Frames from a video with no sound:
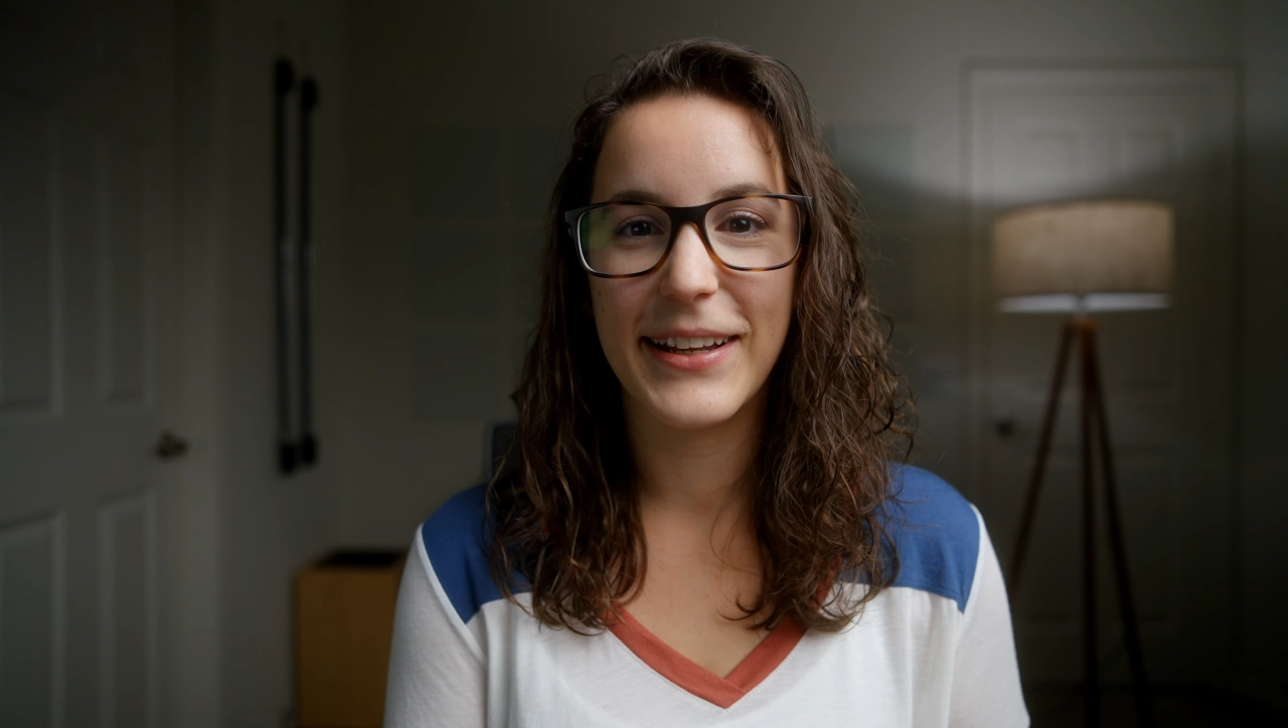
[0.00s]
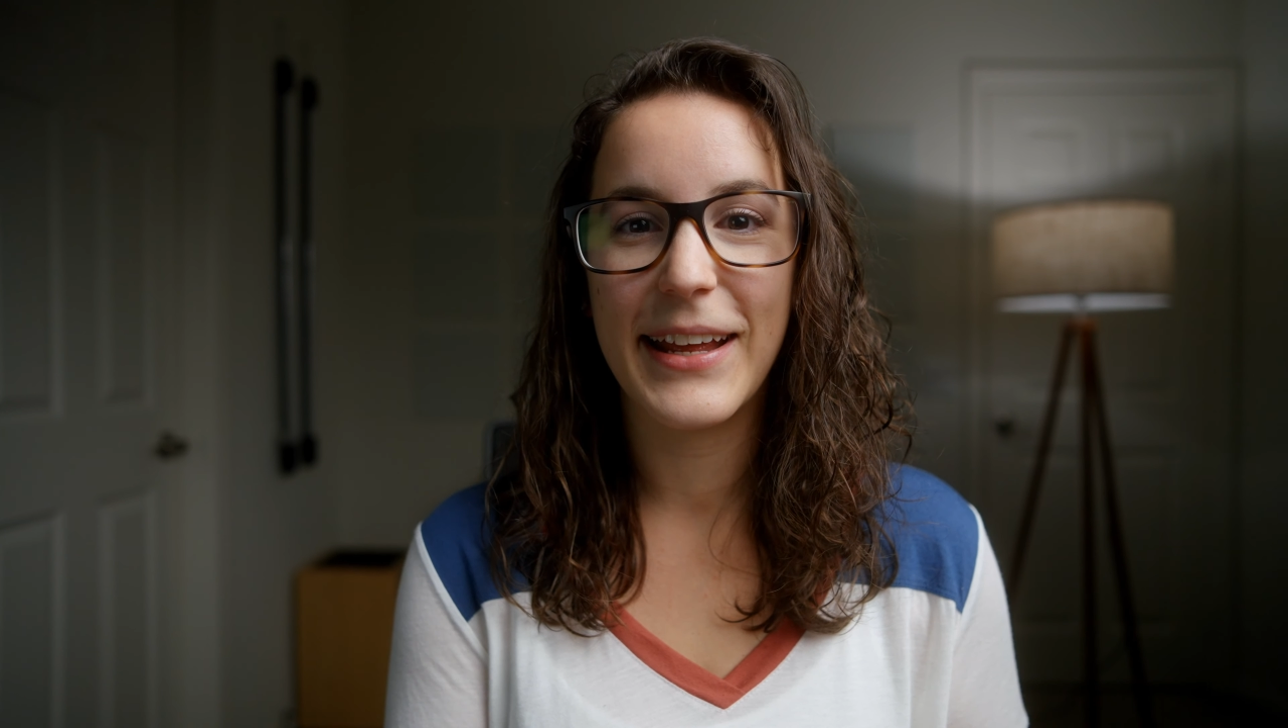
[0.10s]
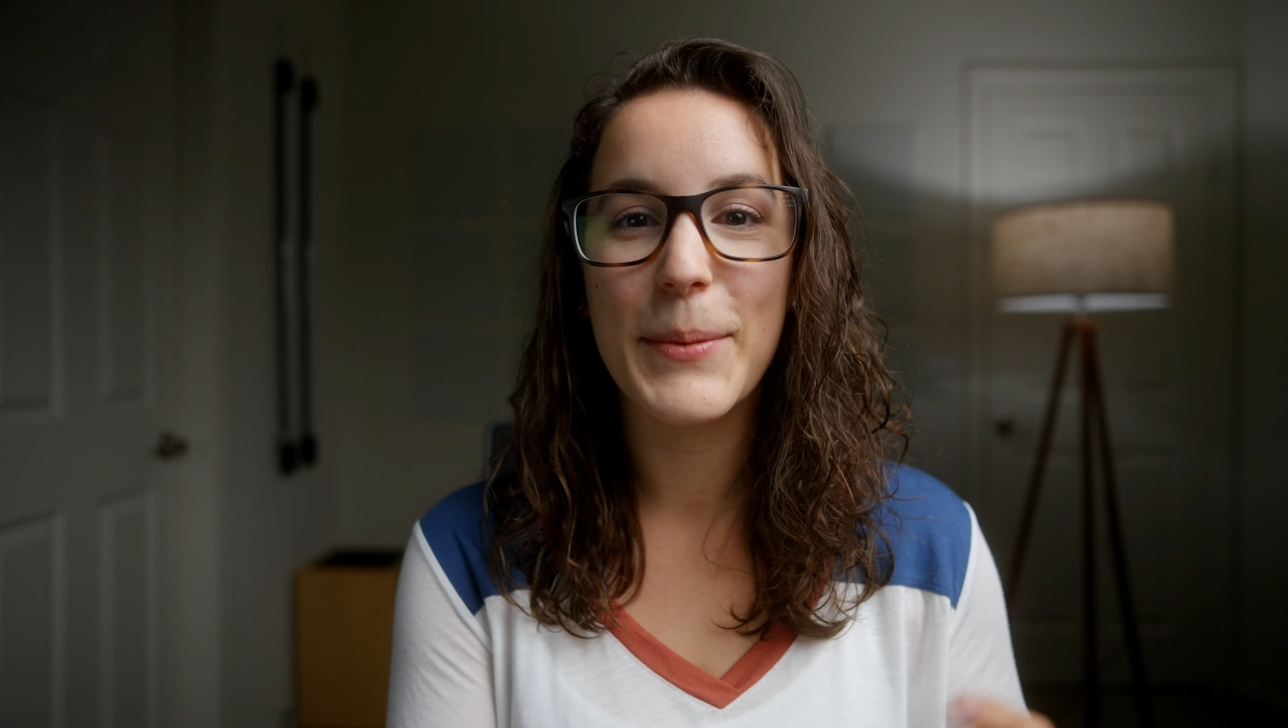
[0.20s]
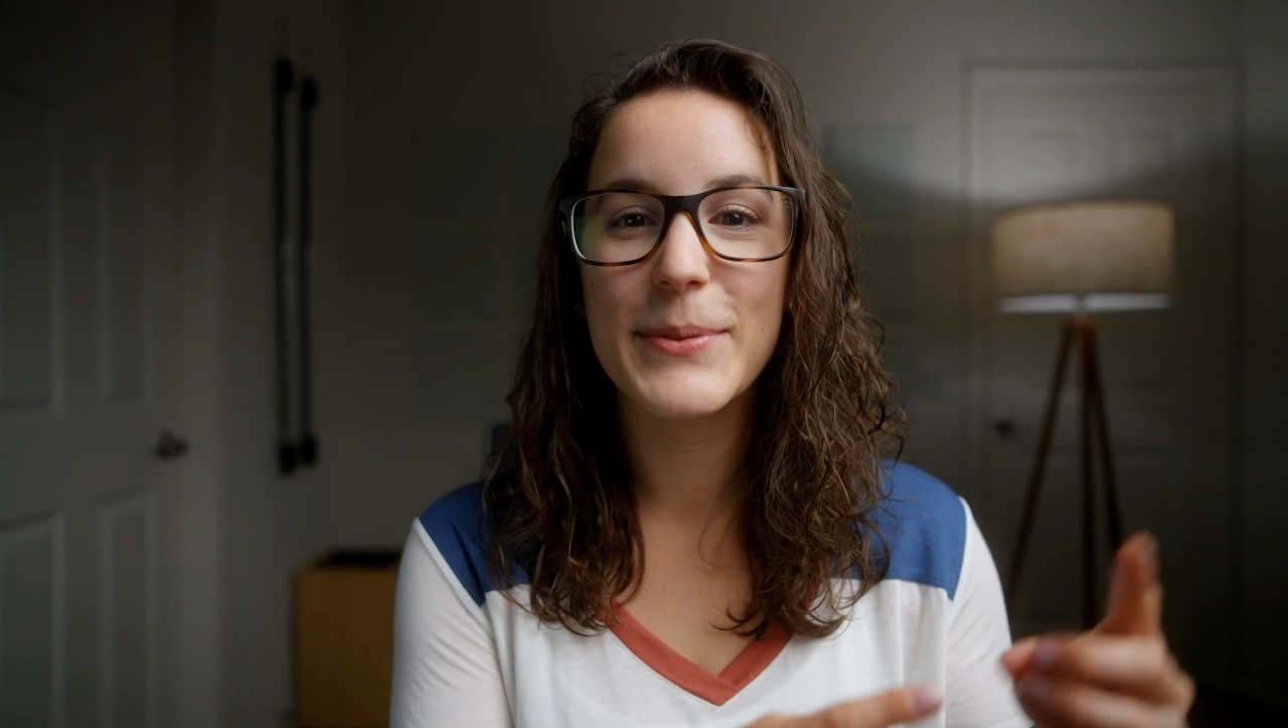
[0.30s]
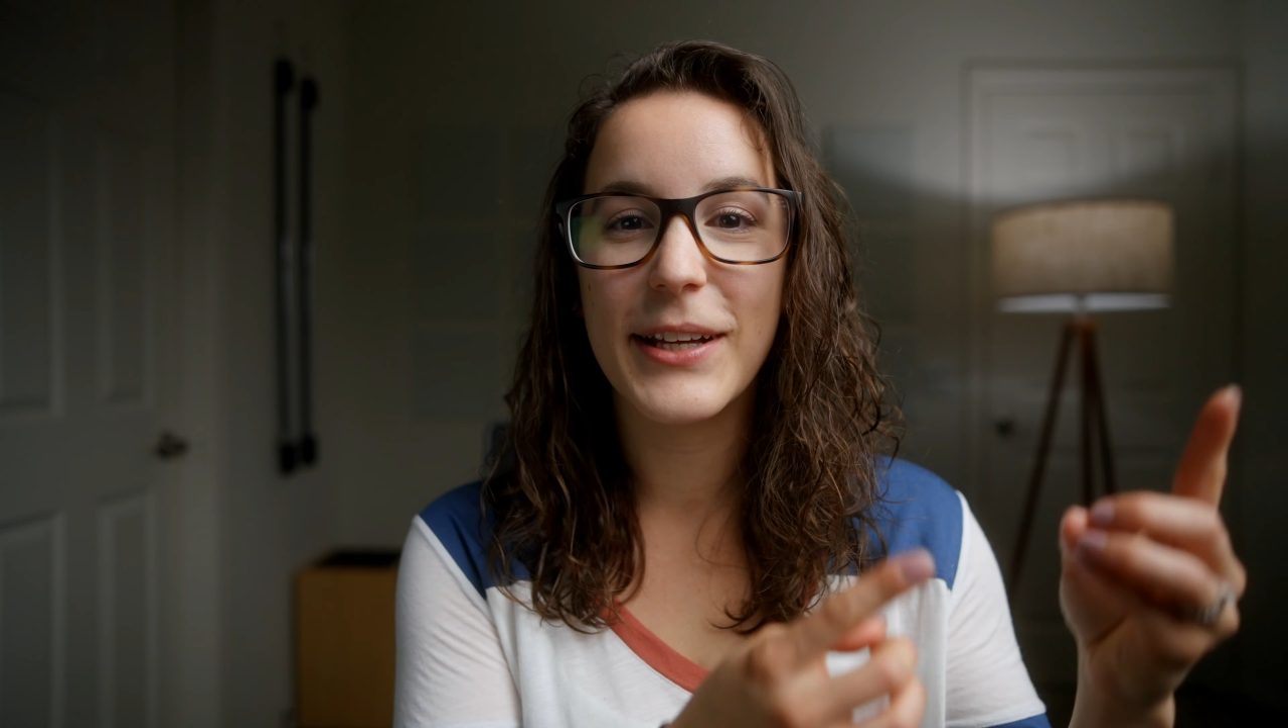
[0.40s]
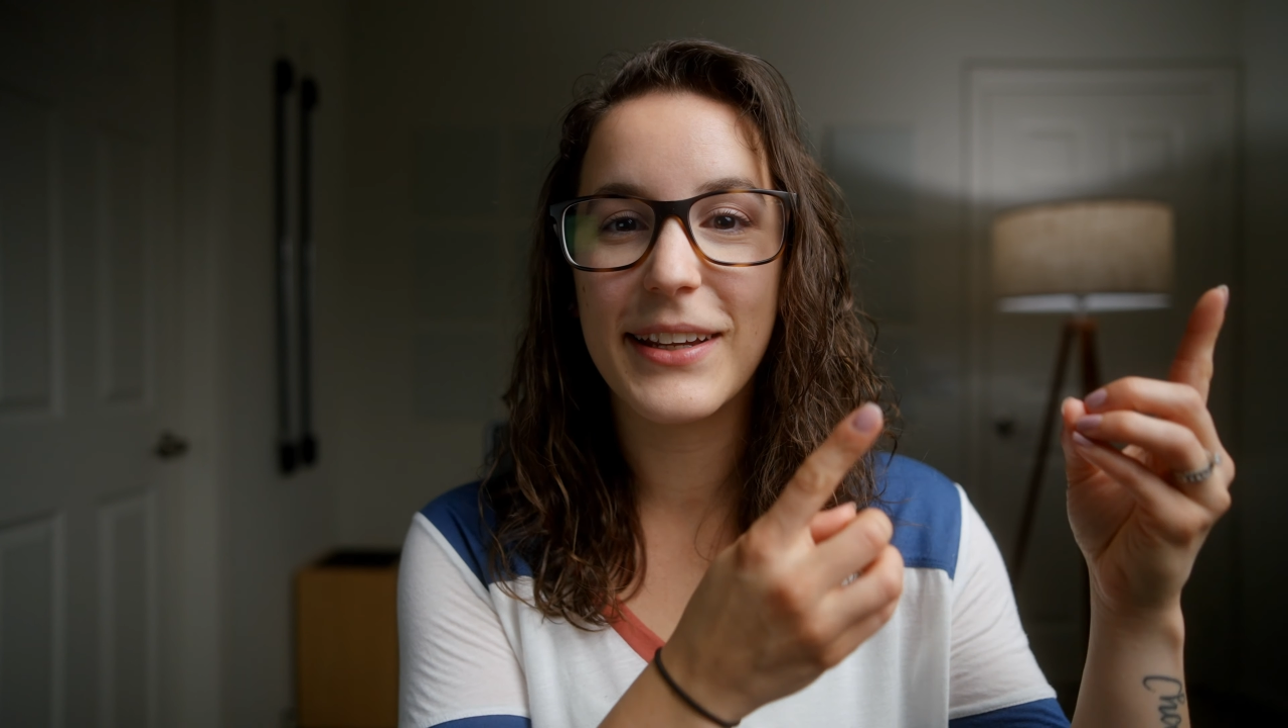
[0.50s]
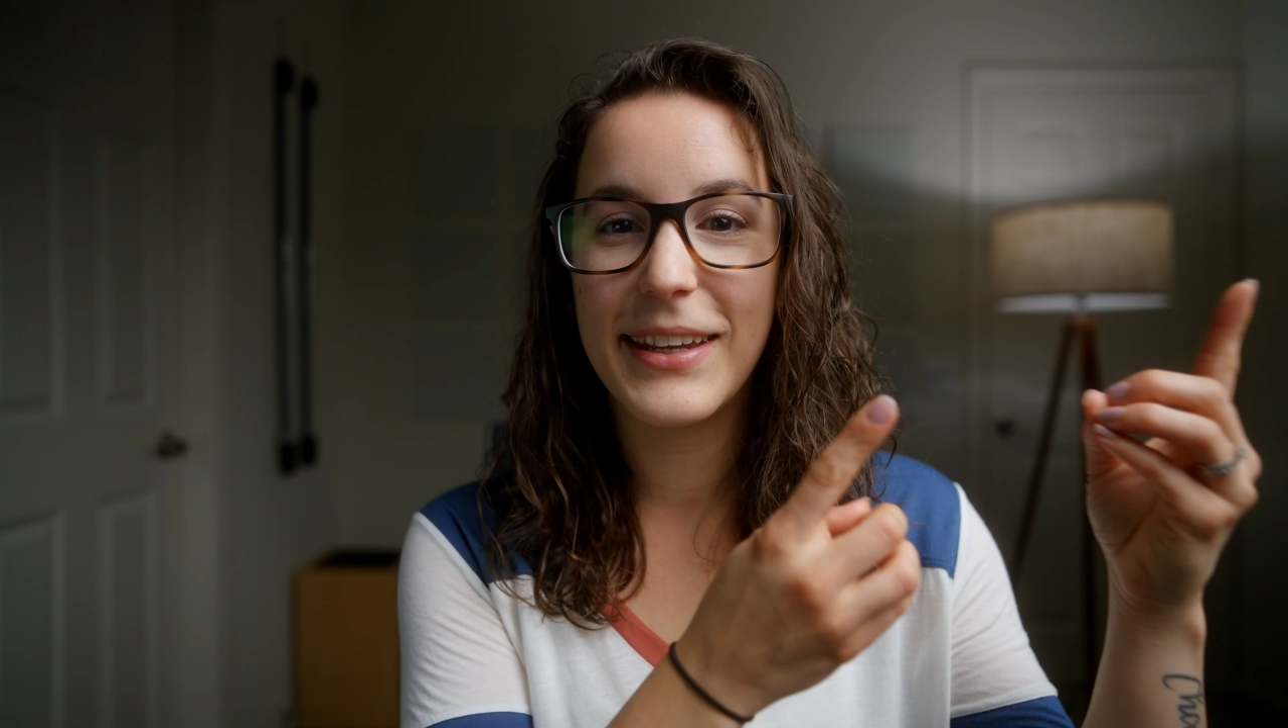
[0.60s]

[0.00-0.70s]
it helps our